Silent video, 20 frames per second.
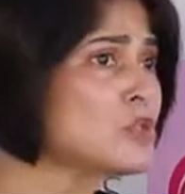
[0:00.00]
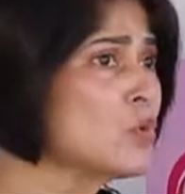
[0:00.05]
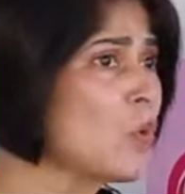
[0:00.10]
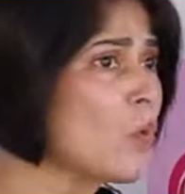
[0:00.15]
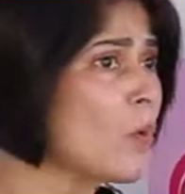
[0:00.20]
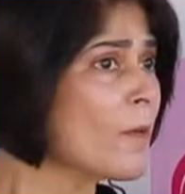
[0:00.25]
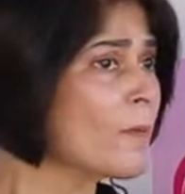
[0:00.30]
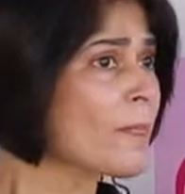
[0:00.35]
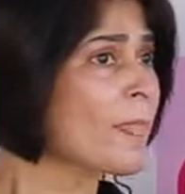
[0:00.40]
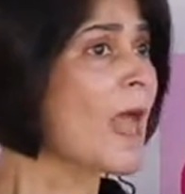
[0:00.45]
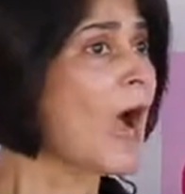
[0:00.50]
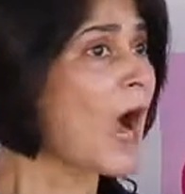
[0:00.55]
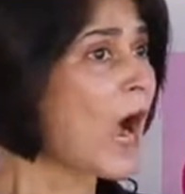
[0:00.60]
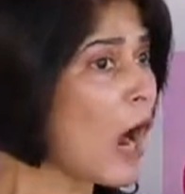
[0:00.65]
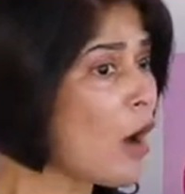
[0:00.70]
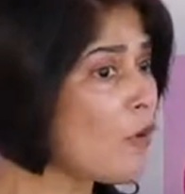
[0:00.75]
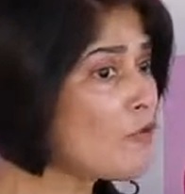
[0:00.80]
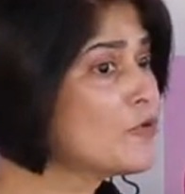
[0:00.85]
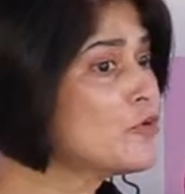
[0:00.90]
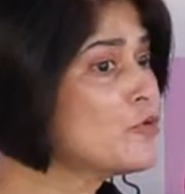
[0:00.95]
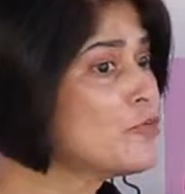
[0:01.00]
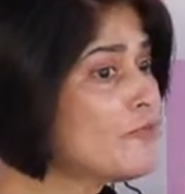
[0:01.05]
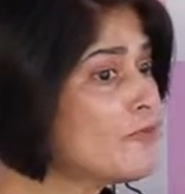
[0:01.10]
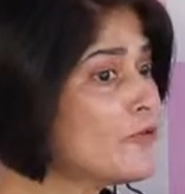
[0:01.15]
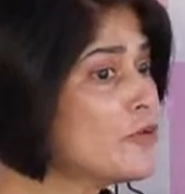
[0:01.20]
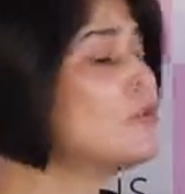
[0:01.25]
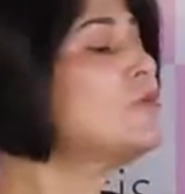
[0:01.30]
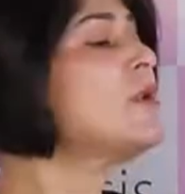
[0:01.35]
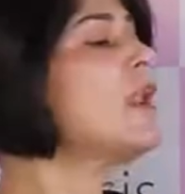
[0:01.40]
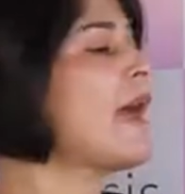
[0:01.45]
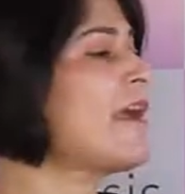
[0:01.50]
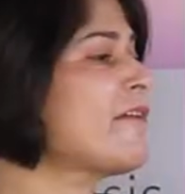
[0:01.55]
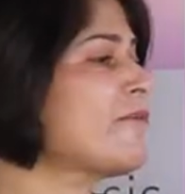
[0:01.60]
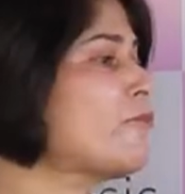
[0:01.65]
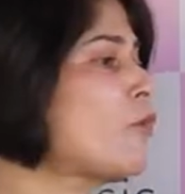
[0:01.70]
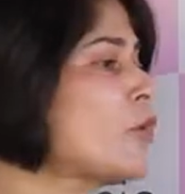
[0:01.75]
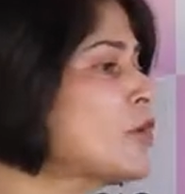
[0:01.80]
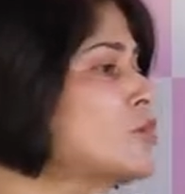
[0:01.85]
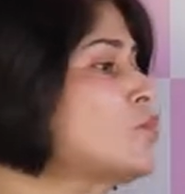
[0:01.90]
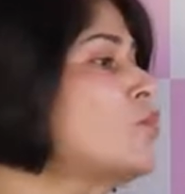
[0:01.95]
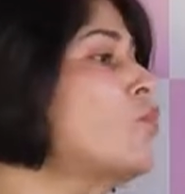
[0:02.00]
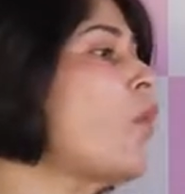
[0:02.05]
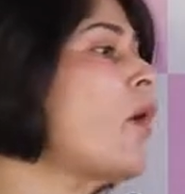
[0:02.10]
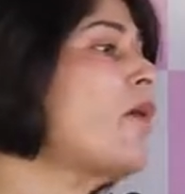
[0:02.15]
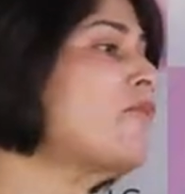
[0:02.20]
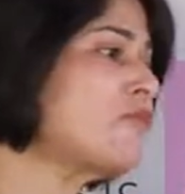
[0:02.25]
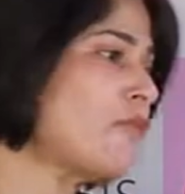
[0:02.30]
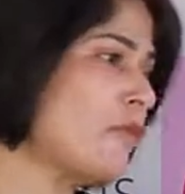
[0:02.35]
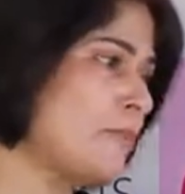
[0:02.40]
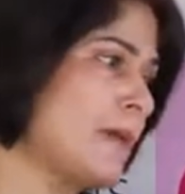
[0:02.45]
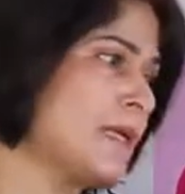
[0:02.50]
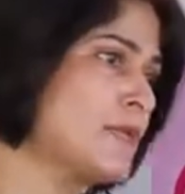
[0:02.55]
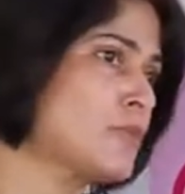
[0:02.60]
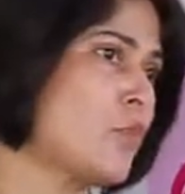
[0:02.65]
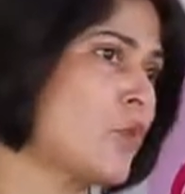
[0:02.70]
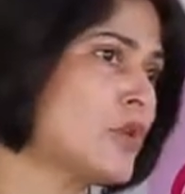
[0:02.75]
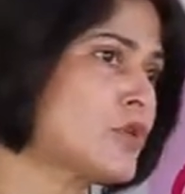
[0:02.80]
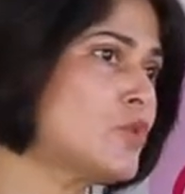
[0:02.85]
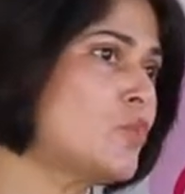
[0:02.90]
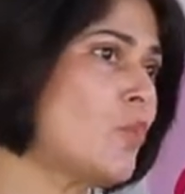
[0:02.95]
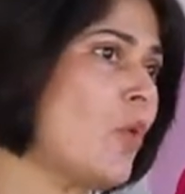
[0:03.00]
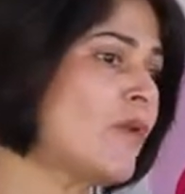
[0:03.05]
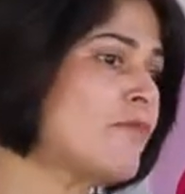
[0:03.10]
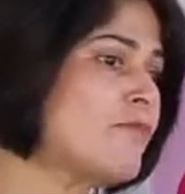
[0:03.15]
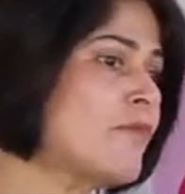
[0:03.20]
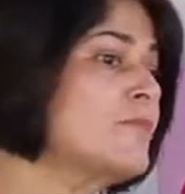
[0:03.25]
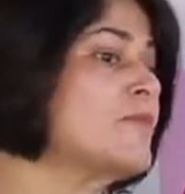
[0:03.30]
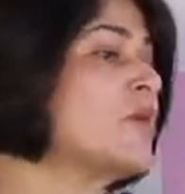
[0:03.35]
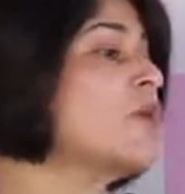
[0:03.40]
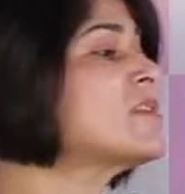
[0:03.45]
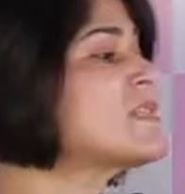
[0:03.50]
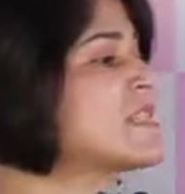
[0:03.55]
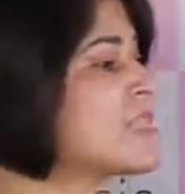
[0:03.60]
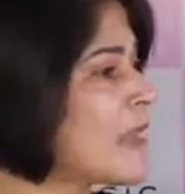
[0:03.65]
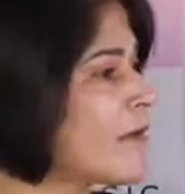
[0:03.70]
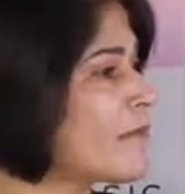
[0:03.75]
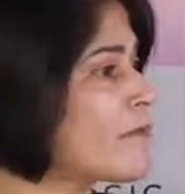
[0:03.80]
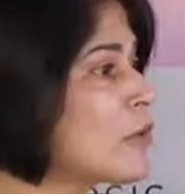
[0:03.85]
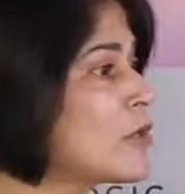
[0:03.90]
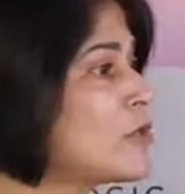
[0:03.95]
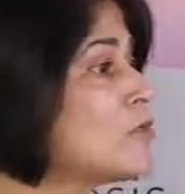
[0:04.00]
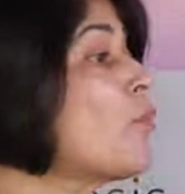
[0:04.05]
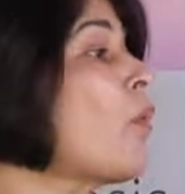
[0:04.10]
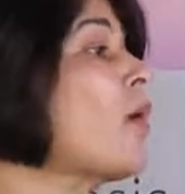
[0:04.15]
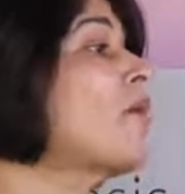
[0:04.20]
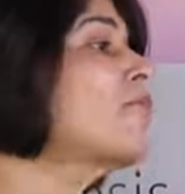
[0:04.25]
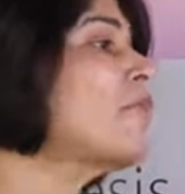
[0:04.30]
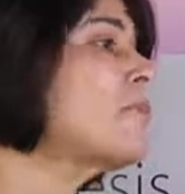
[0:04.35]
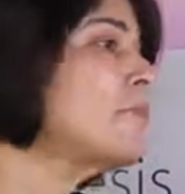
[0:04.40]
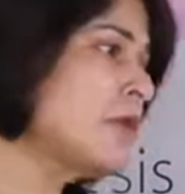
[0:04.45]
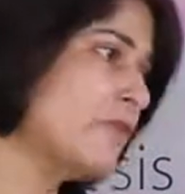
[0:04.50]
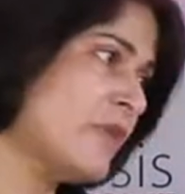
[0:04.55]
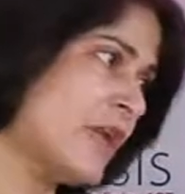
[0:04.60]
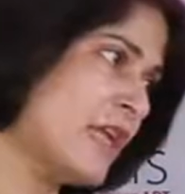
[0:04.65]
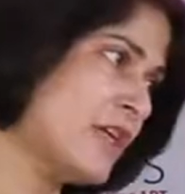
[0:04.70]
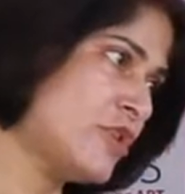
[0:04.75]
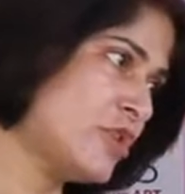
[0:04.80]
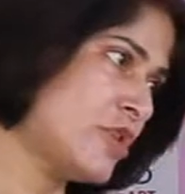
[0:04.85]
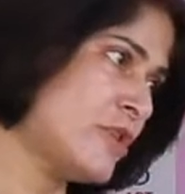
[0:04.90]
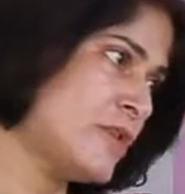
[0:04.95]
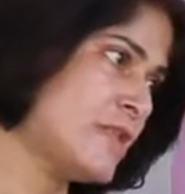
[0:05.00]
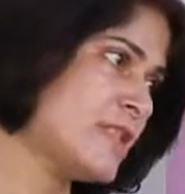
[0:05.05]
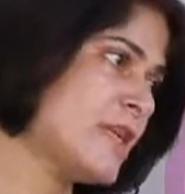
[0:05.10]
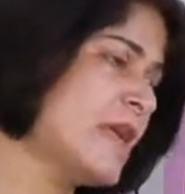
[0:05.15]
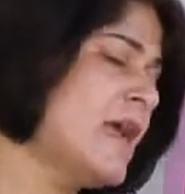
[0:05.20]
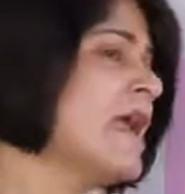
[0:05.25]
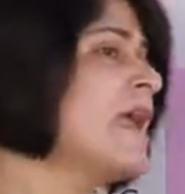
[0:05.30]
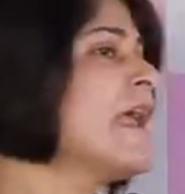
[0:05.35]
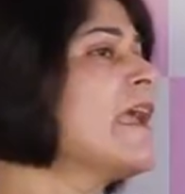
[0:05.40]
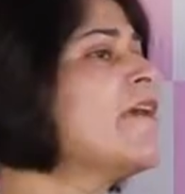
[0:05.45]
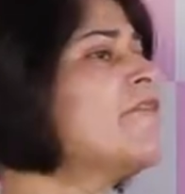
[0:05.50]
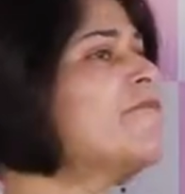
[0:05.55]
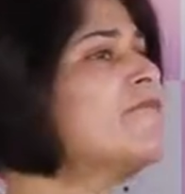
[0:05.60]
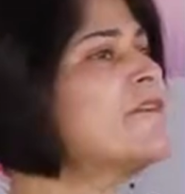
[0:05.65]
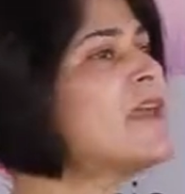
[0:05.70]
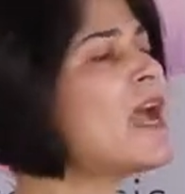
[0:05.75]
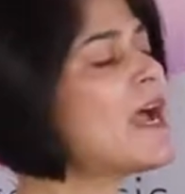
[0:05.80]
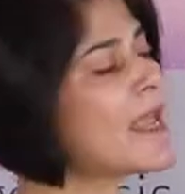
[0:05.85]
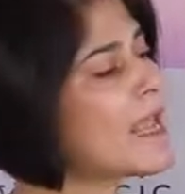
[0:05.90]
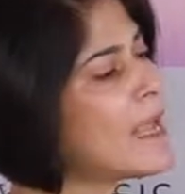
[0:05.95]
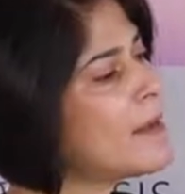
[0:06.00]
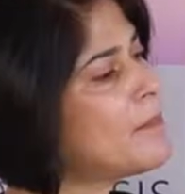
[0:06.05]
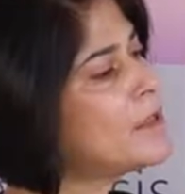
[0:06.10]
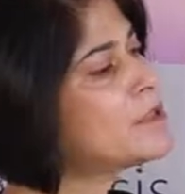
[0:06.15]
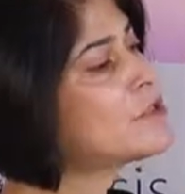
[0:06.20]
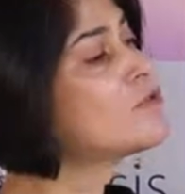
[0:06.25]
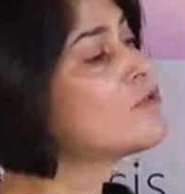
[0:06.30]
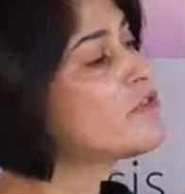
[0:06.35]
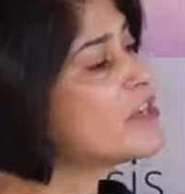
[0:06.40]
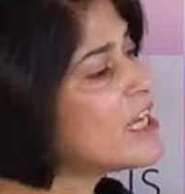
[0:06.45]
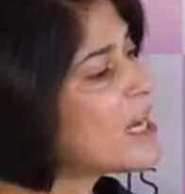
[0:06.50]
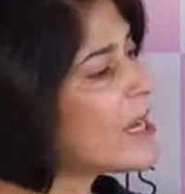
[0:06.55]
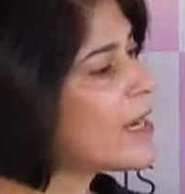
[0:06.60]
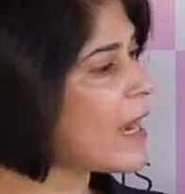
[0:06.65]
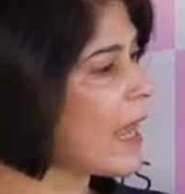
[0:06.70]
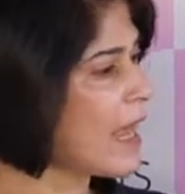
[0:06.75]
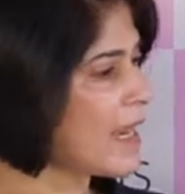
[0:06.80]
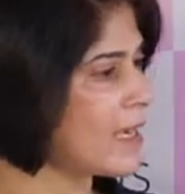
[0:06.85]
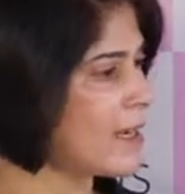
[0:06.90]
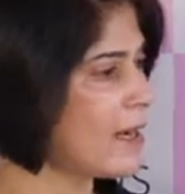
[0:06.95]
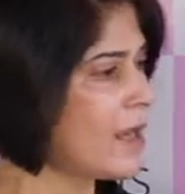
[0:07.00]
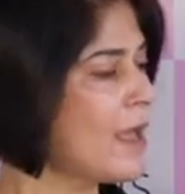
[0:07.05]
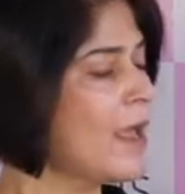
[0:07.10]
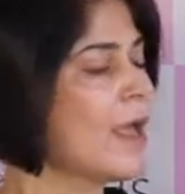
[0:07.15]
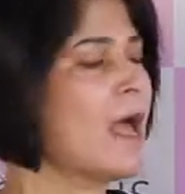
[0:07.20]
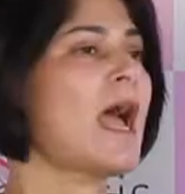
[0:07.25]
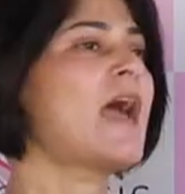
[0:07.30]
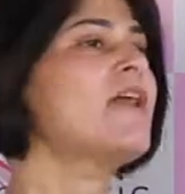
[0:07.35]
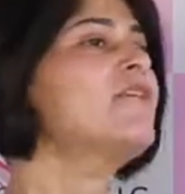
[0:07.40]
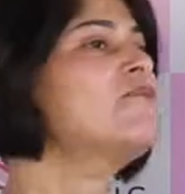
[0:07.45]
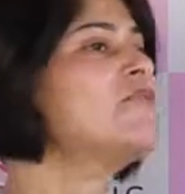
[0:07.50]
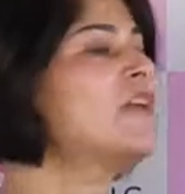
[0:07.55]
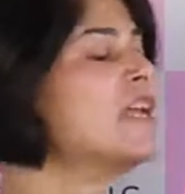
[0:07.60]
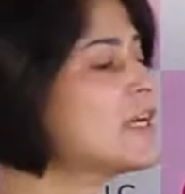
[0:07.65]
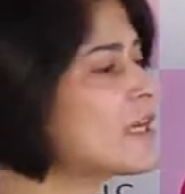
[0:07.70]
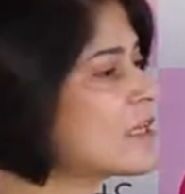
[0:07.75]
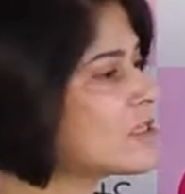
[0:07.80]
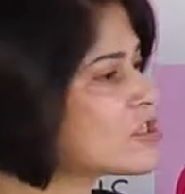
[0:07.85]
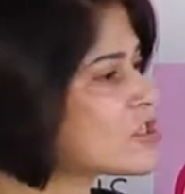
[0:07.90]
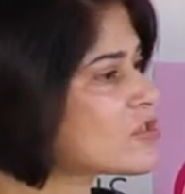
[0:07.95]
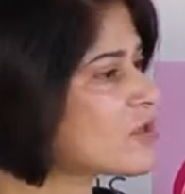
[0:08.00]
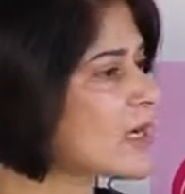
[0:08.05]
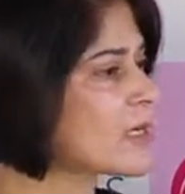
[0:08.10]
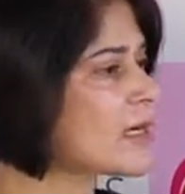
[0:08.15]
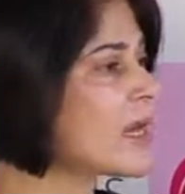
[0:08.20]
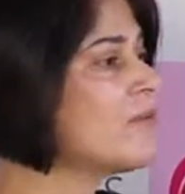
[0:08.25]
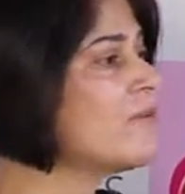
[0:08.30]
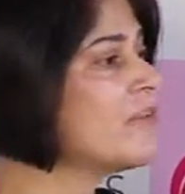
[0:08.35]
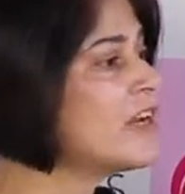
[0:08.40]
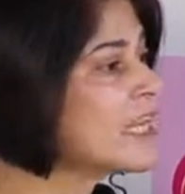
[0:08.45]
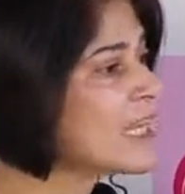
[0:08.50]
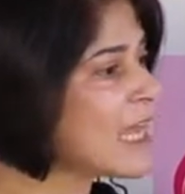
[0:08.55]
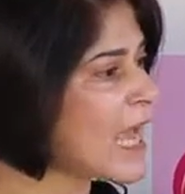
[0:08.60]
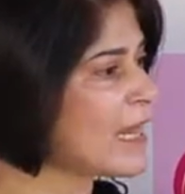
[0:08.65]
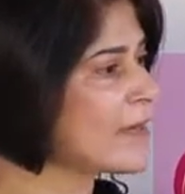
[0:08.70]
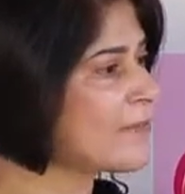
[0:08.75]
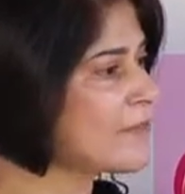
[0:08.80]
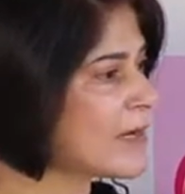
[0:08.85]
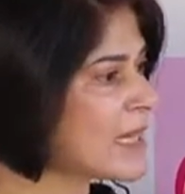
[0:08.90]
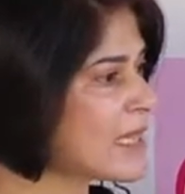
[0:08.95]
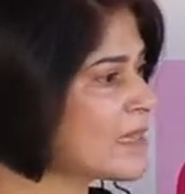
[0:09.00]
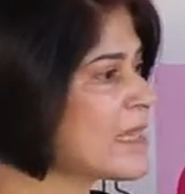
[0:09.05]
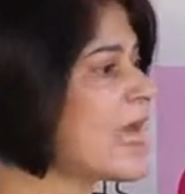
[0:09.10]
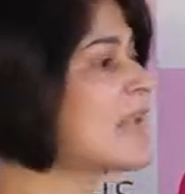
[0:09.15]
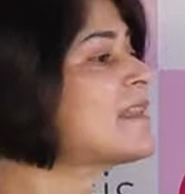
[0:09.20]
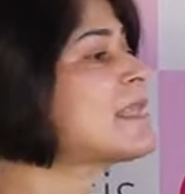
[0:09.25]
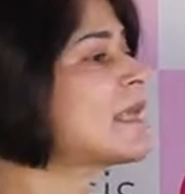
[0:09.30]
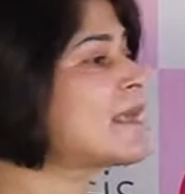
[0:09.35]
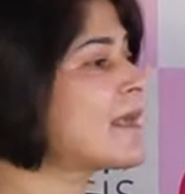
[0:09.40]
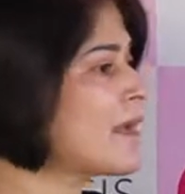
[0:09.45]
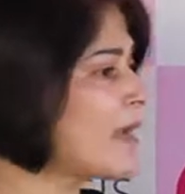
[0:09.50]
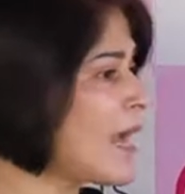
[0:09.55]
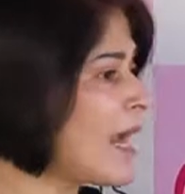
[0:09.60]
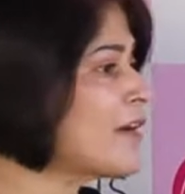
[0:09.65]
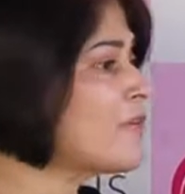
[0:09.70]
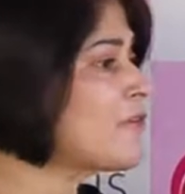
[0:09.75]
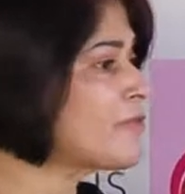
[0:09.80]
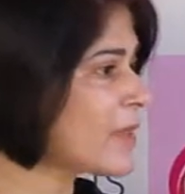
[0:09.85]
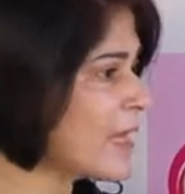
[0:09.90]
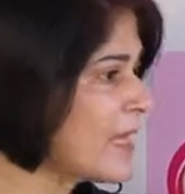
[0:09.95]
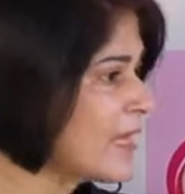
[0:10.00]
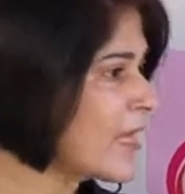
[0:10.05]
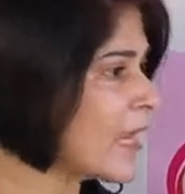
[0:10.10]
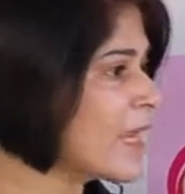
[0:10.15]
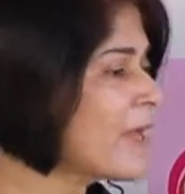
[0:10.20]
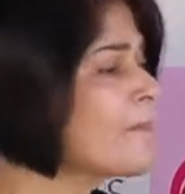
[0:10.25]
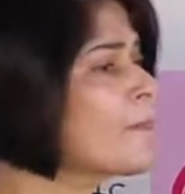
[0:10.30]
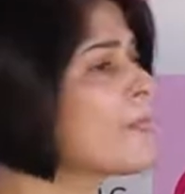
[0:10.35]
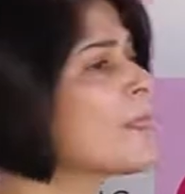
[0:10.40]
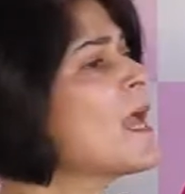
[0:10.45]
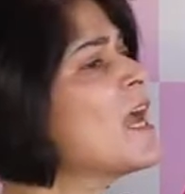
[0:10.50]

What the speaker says: So, how you view life, what you want from it, what you want from yourself, what you want from your relations, if we are able to realign and reconstruct and recalibrate that kind of thinking,